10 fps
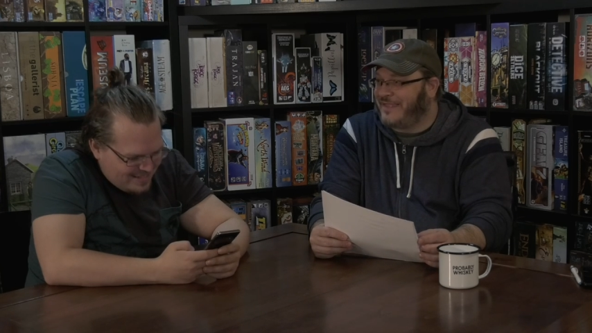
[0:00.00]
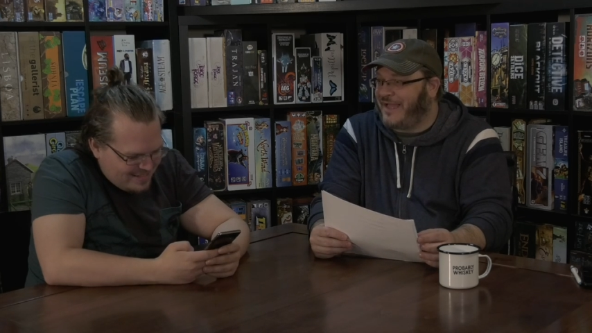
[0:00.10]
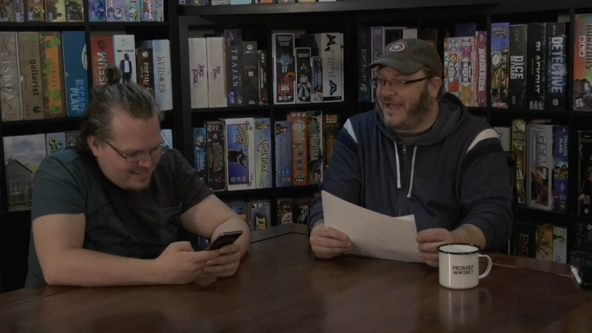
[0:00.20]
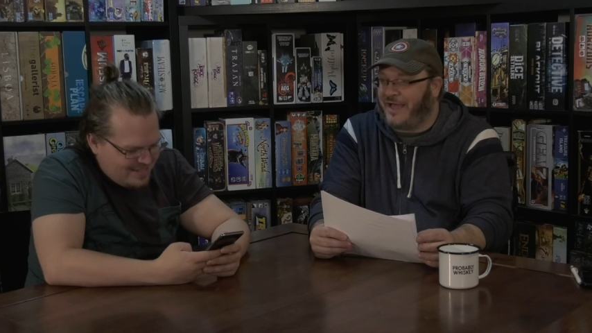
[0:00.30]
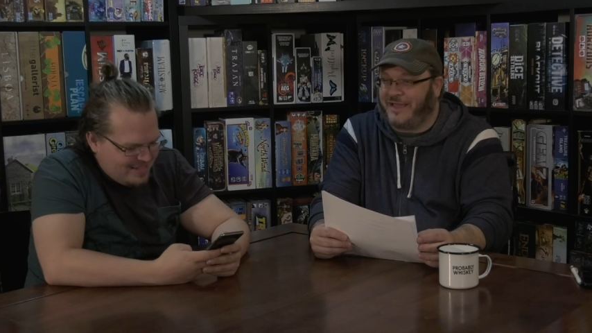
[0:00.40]

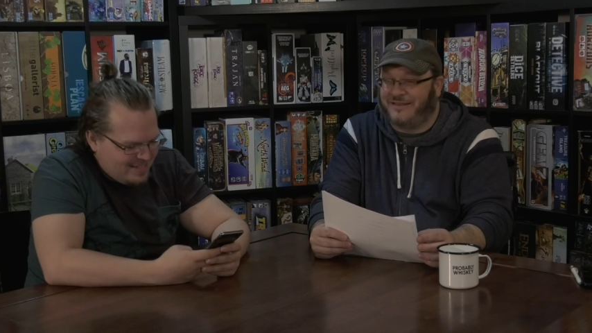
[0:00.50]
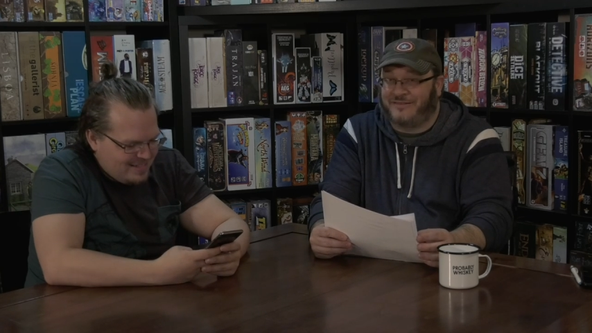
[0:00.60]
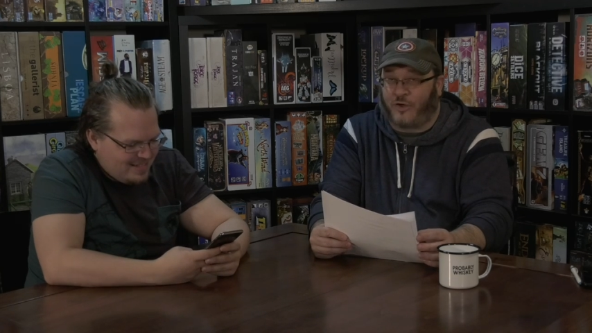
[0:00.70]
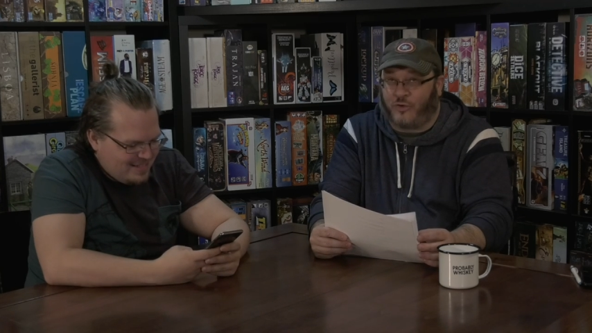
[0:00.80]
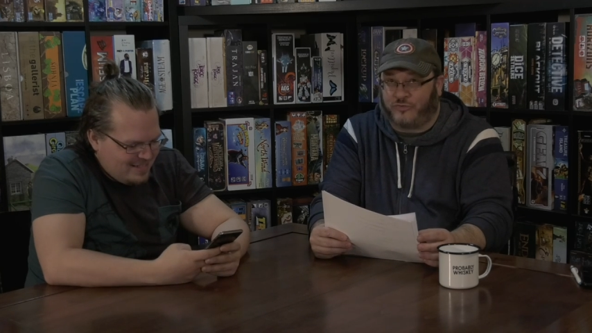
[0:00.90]
Speaker 1: Uh,
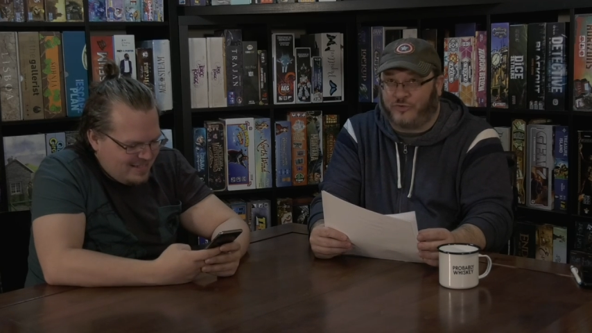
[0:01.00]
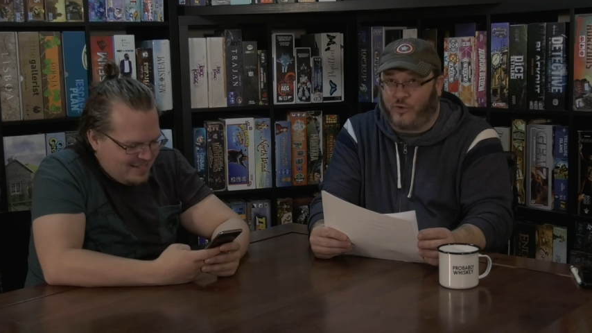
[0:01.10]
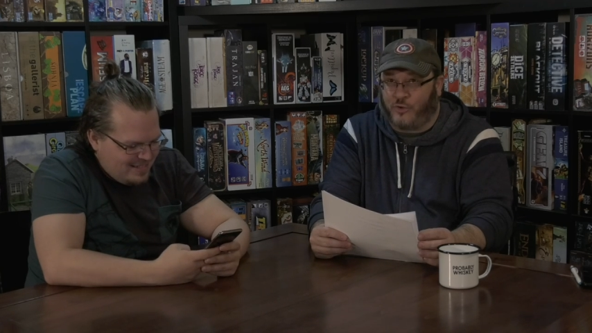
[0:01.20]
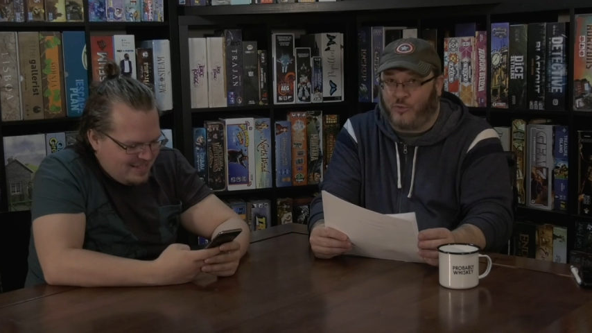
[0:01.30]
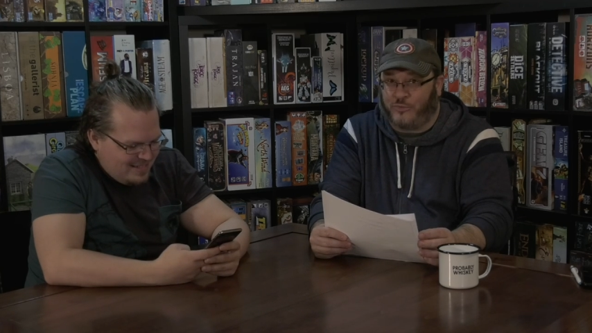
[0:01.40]

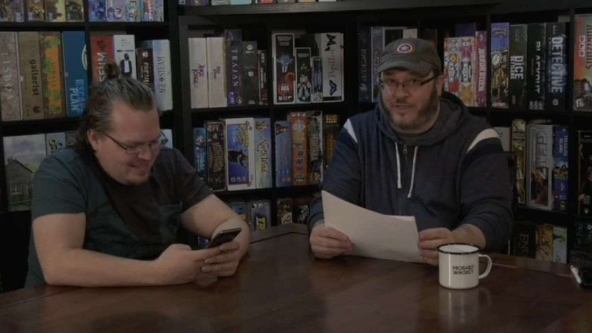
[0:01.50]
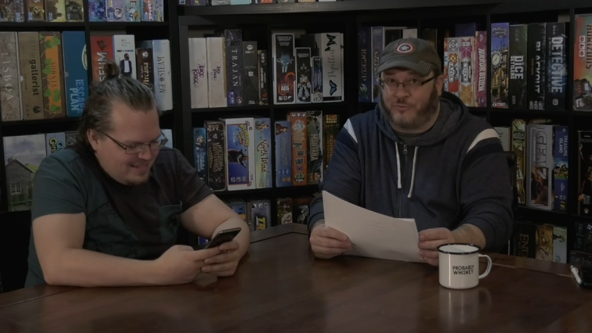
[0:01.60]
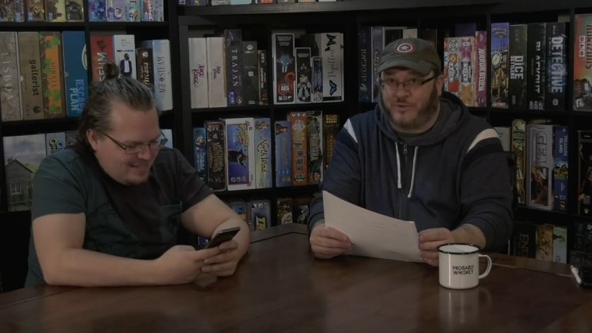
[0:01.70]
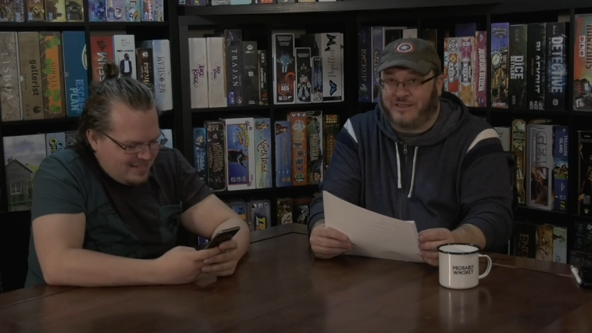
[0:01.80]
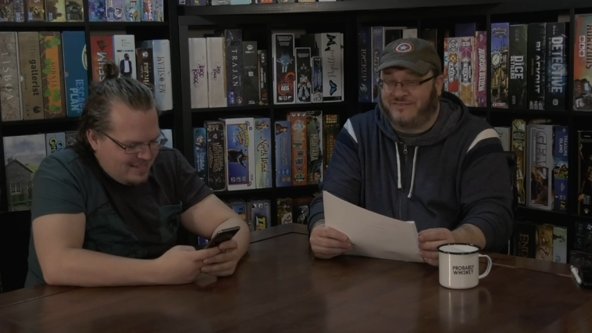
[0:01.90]
also, they
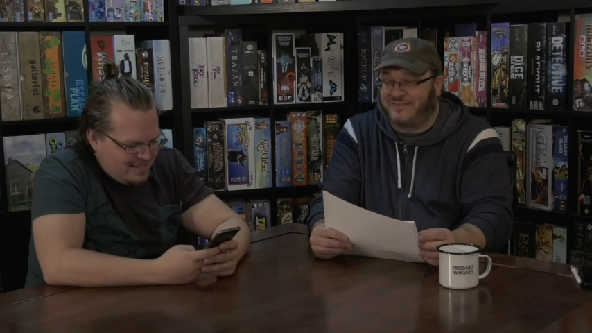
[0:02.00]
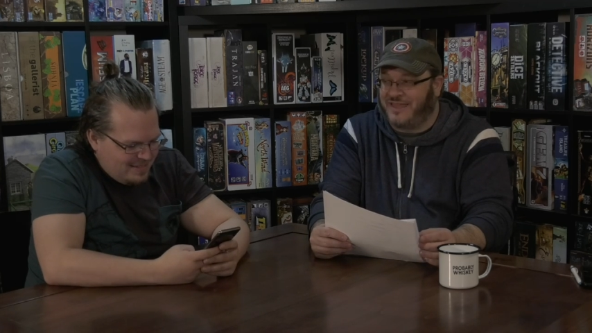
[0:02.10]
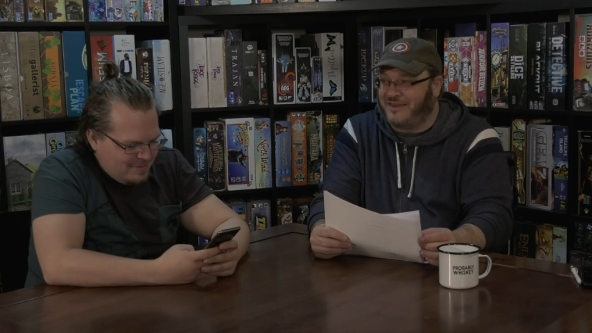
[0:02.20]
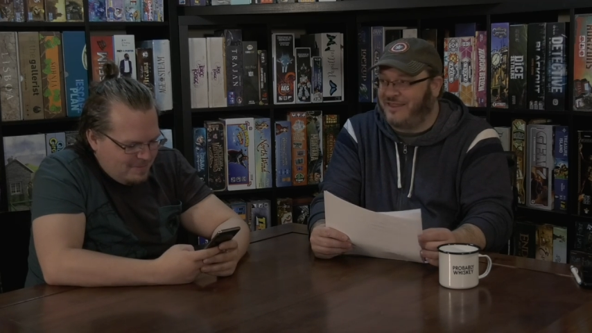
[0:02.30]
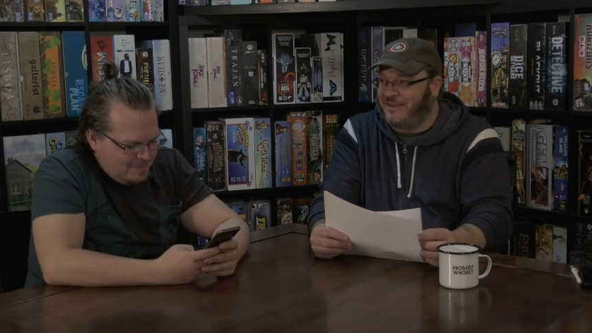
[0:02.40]

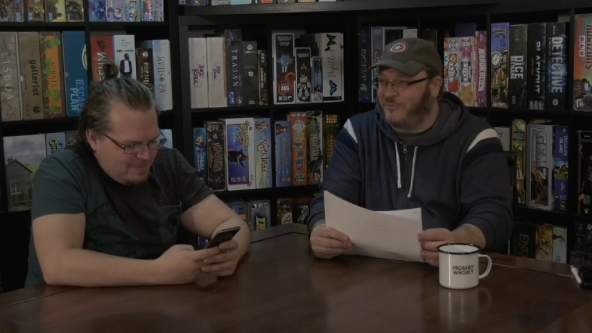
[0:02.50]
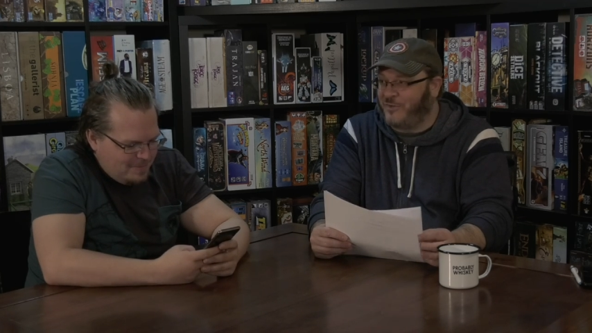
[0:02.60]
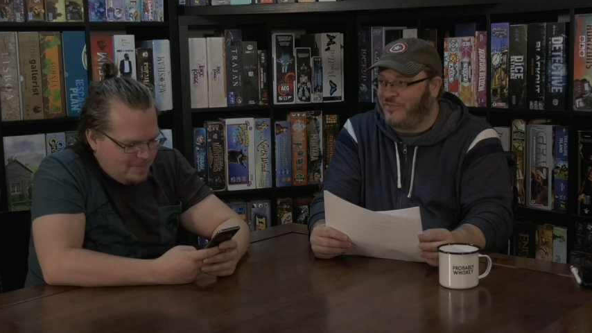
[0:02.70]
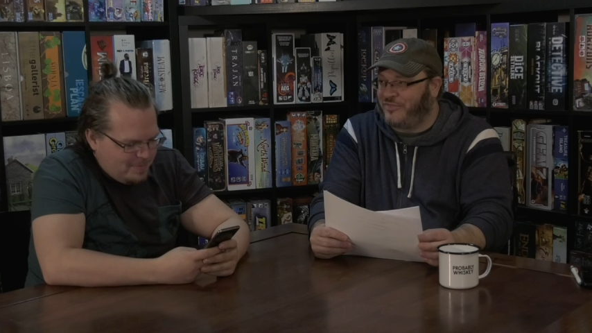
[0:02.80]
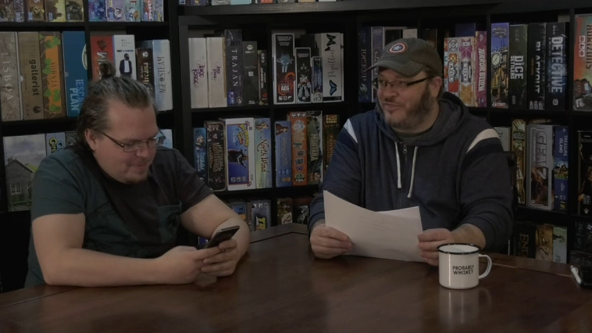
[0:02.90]
reskinned it
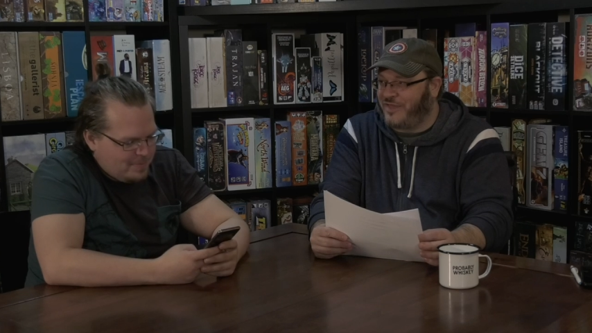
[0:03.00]
with